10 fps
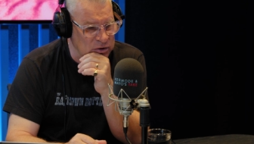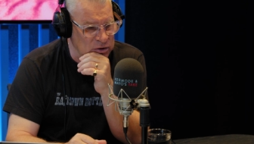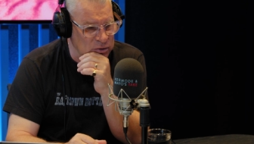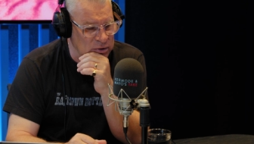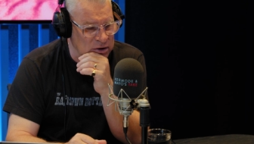you
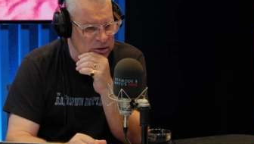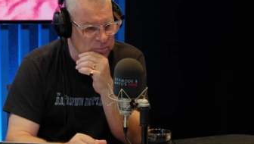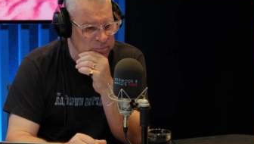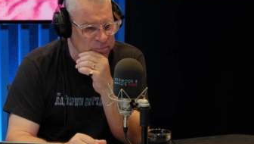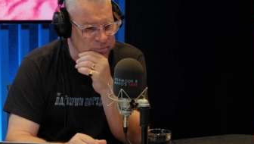know,
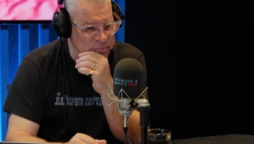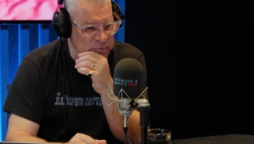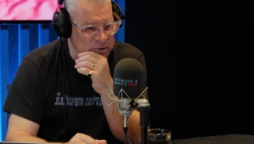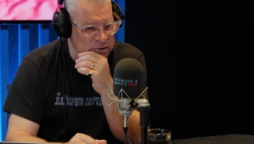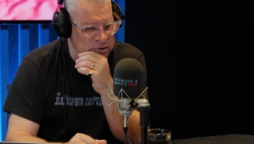um,
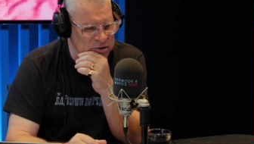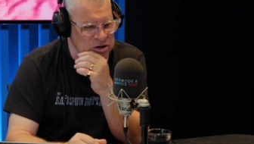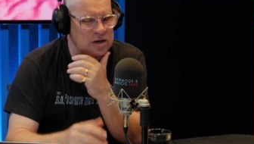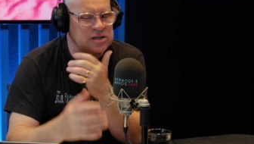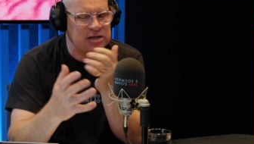
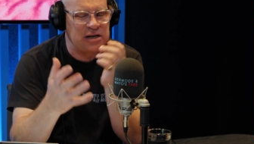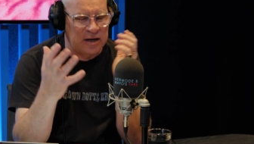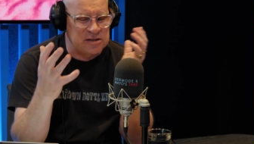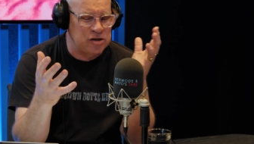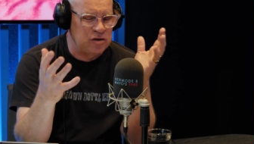you can see,
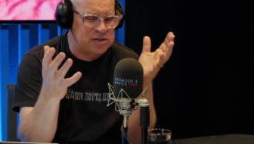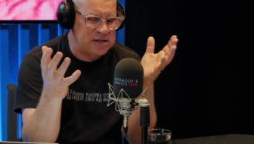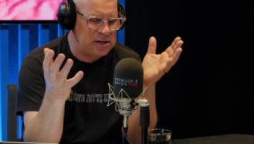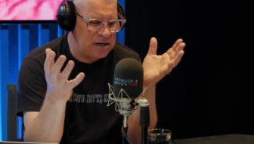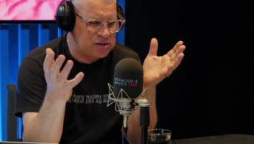like I said, you can
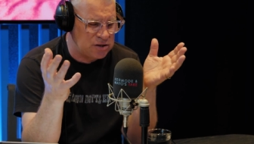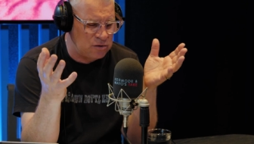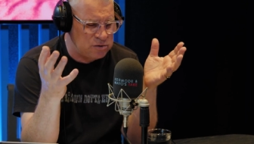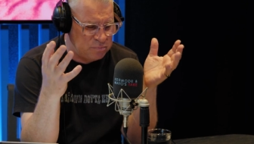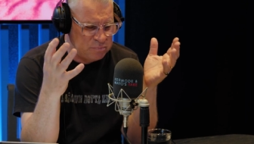see links to
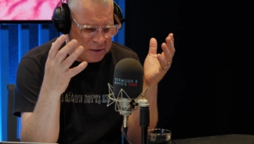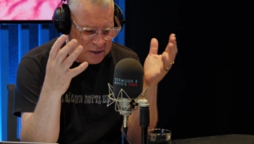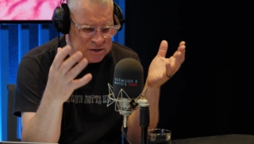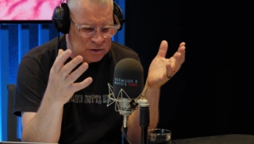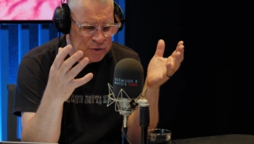those
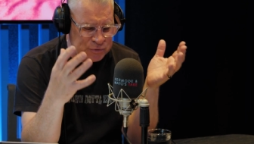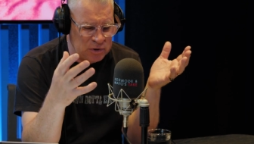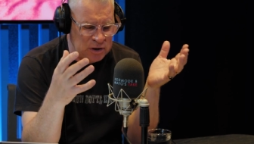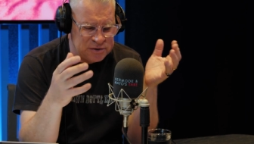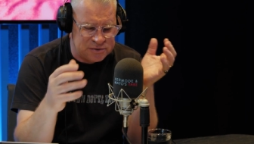political
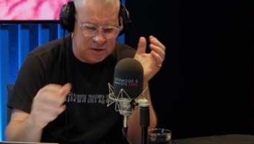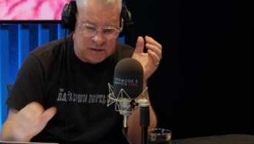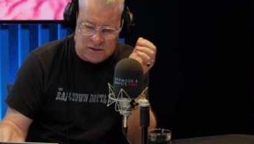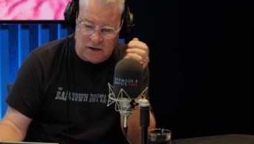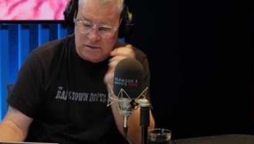thrillers that
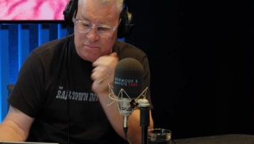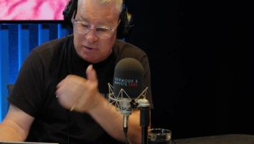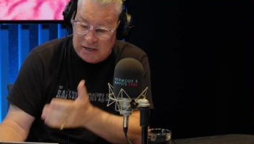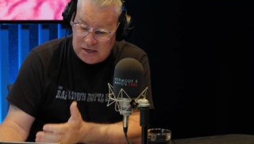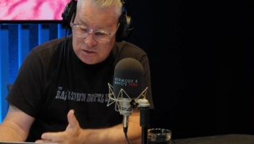he cited,
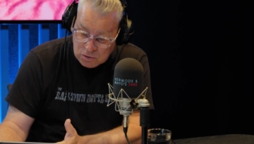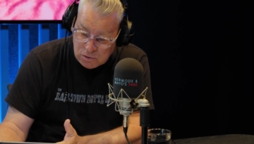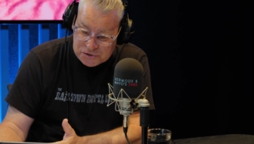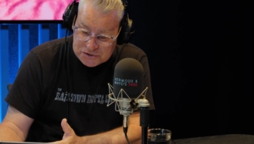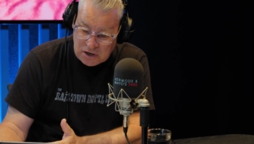but it is
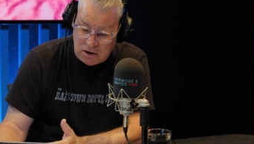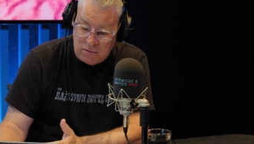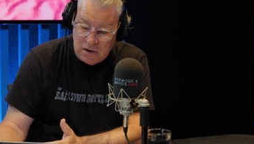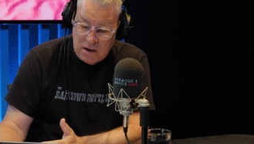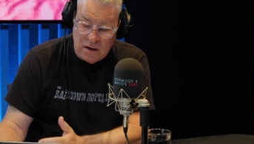
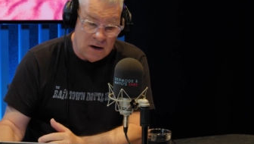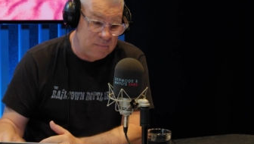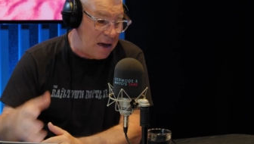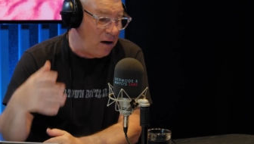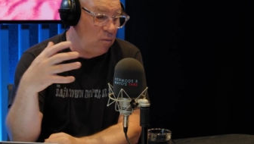also
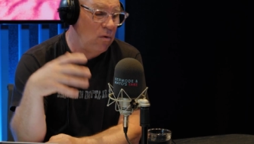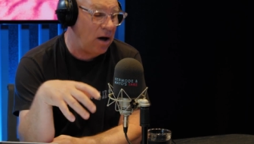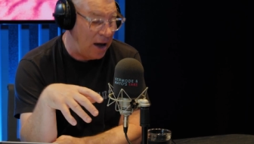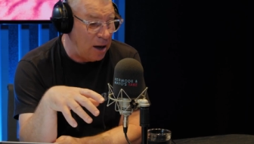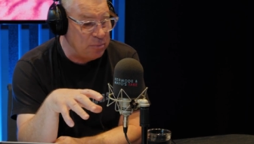about
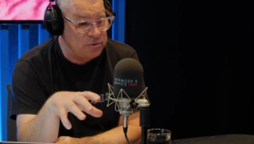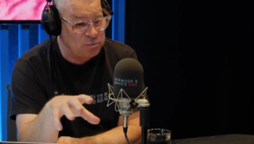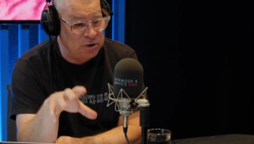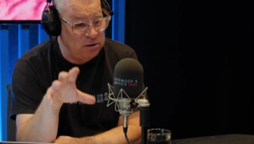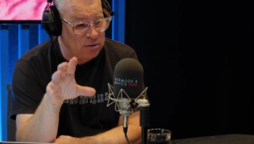what happens
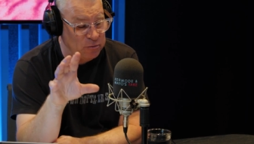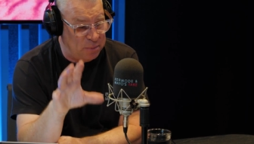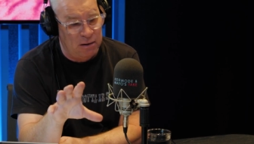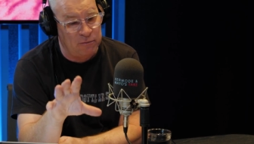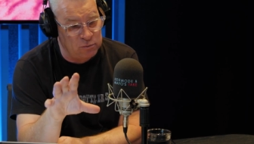when you have a
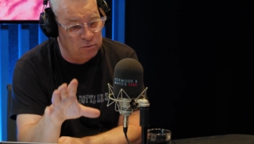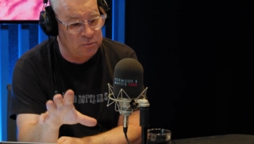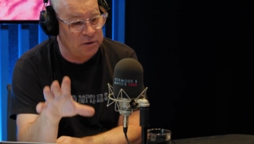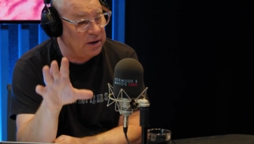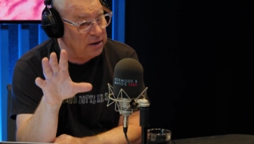powerful
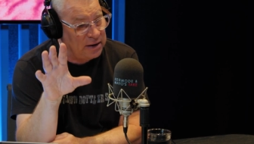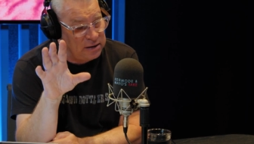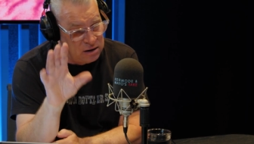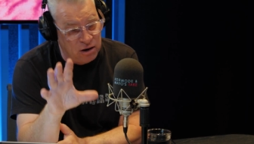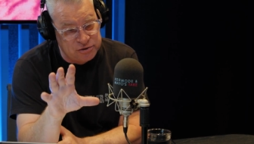woman in a
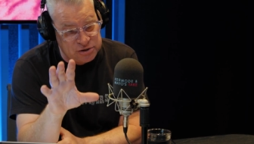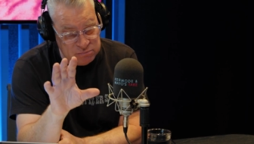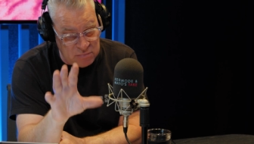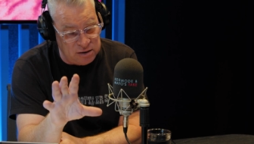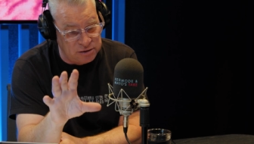largely
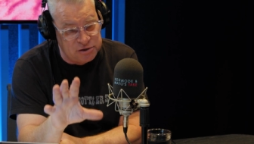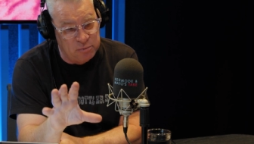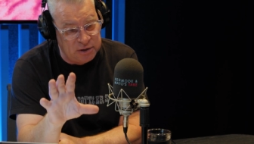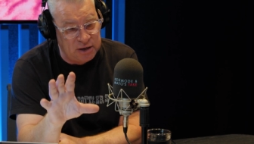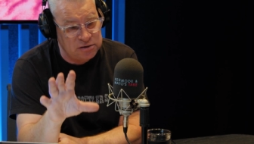male
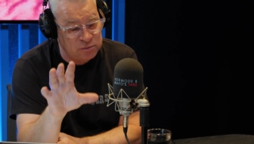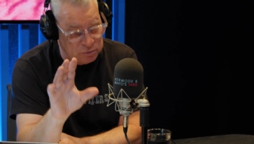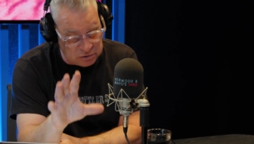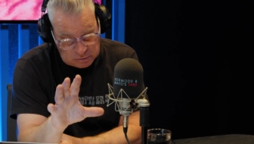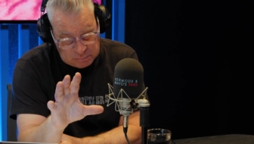dominated
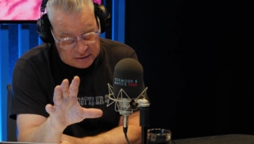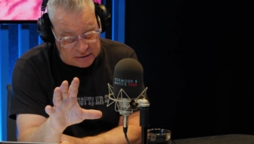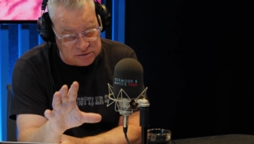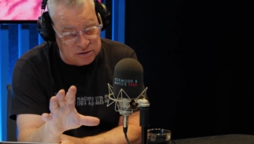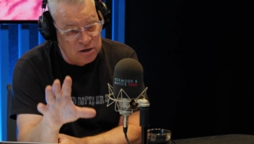
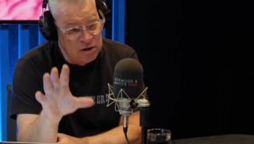workplace